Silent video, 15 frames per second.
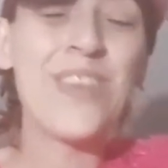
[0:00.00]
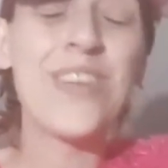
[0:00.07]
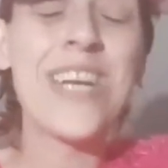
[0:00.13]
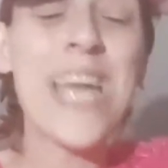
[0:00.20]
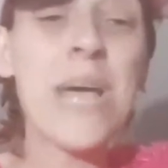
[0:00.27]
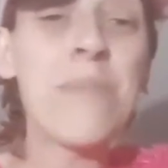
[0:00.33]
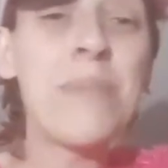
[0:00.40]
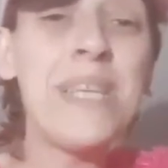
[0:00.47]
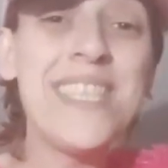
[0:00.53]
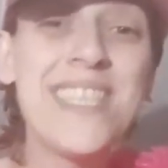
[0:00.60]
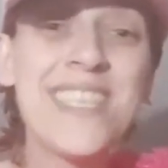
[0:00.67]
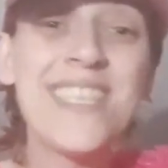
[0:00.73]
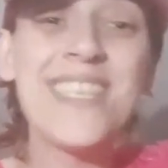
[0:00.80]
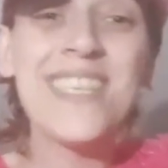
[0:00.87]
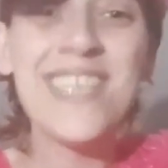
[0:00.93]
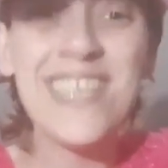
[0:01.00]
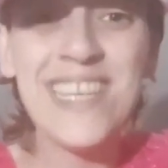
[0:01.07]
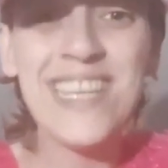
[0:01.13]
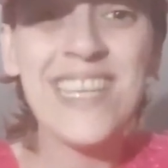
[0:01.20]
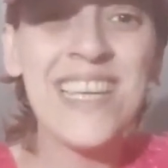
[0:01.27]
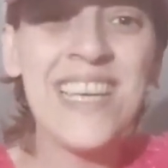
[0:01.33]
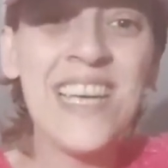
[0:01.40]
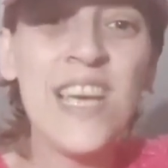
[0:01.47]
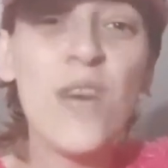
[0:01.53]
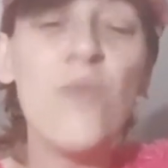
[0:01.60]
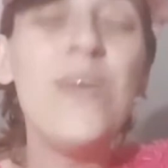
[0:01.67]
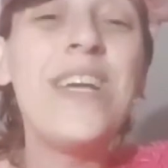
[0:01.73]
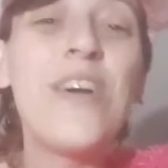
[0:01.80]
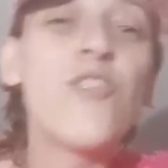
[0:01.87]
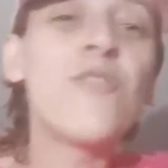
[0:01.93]
Or nappies.
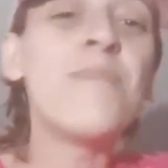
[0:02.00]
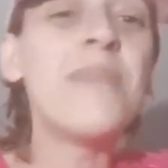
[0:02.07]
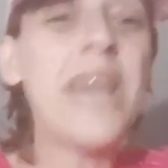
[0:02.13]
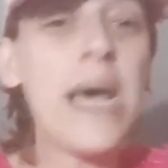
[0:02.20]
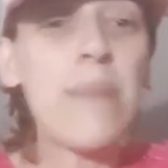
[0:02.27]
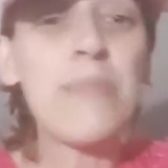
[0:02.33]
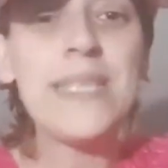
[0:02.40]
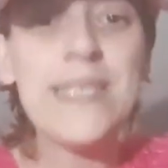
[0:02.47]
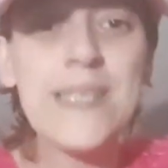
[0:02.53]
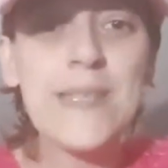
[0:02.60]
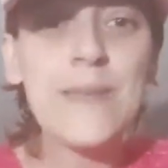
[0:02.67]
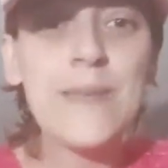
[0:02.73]
We call them nappies.